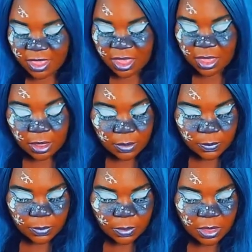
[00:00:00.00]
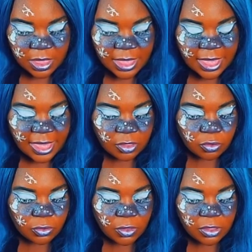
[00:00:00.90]

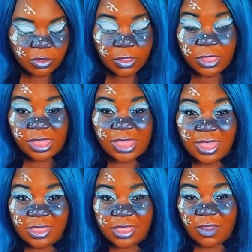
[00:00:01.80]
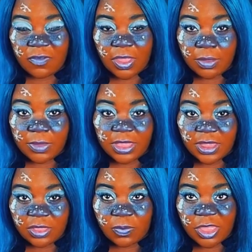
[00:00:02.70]
And I noticed that the stuff that I'm using,
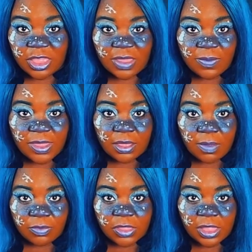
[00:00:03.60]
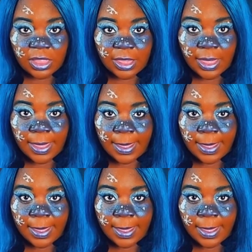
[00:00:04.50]
especially when it comes to like